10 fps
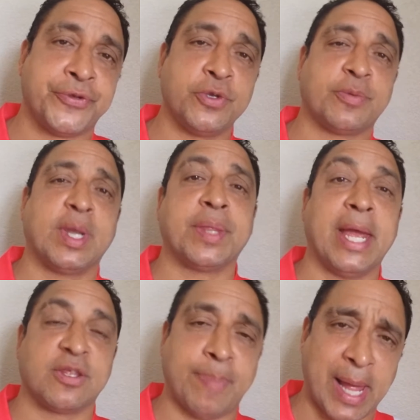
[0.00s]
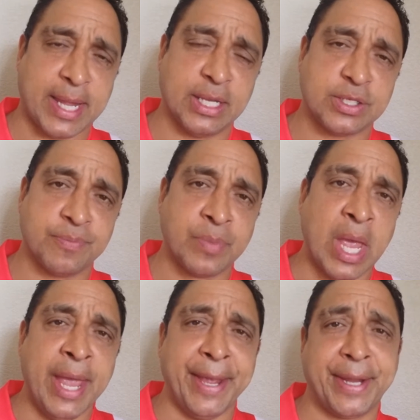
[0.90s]
Suits because it has pockets,
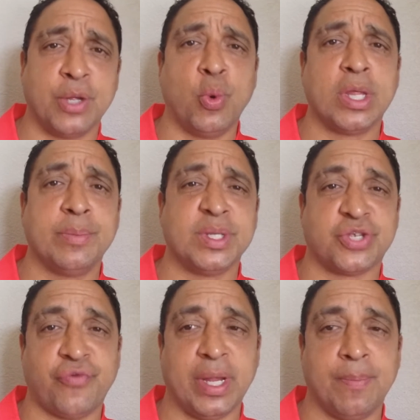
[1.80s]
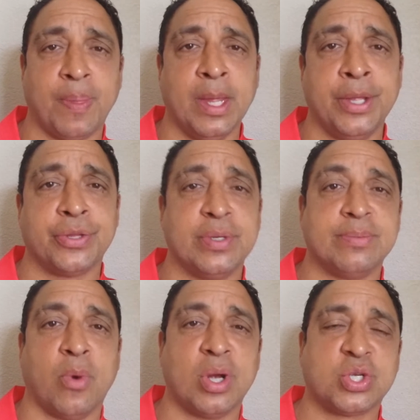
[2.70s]
and you can wear them in the street. So
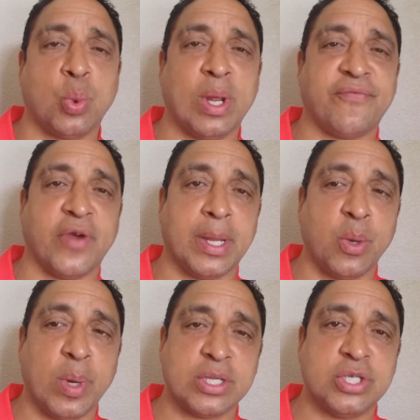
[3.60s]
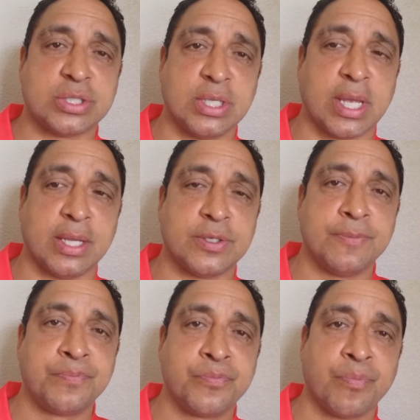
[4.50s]
it's martial wear for anywhere, just in case.
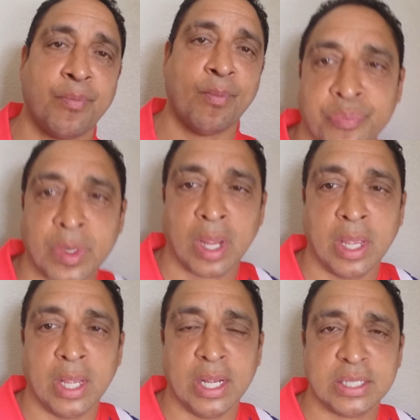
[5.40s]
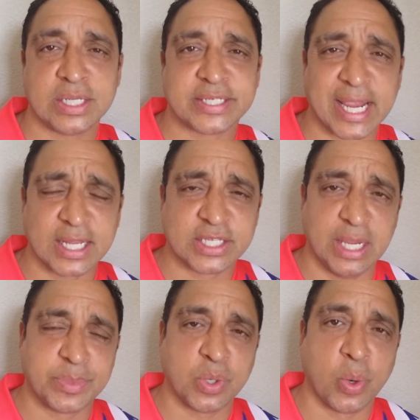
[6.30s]
The second
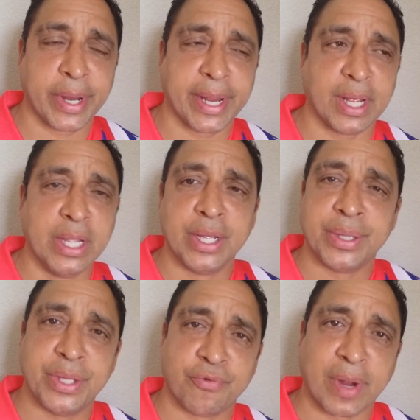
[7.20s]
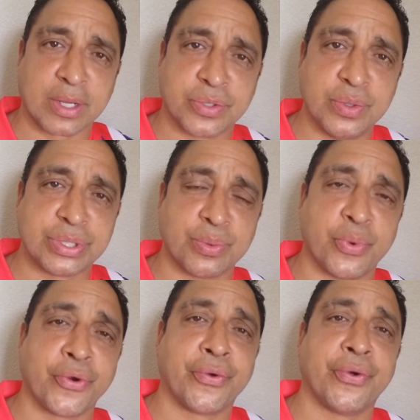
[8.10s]
team to wear the REK suits
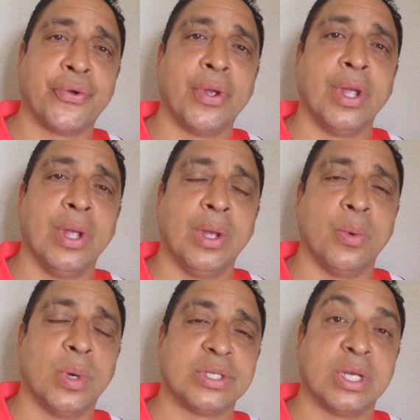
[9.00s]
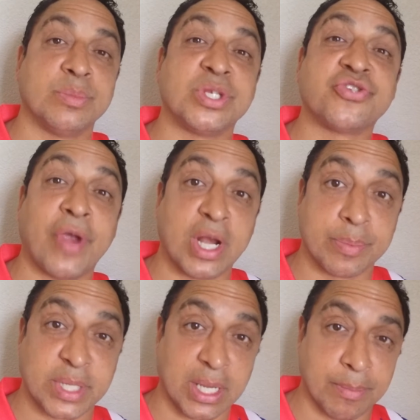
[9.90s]
was the straight
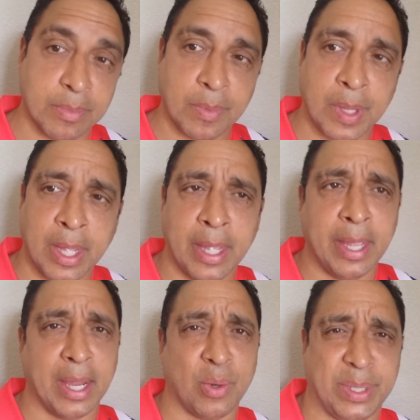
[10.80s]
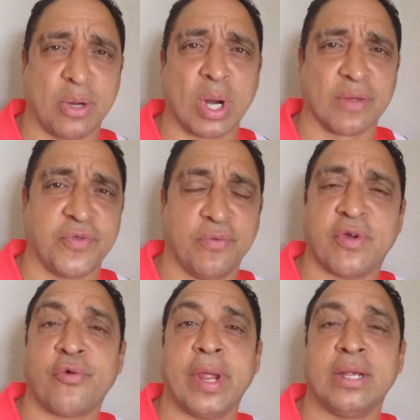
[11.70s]
up team. And we did quite a few
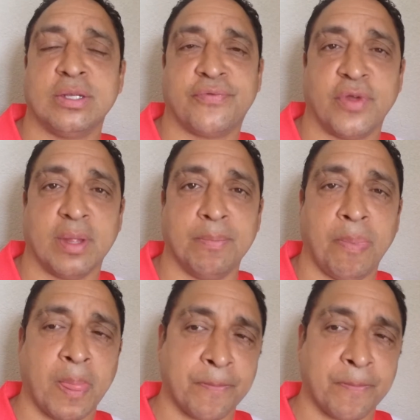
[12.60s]
variations for them.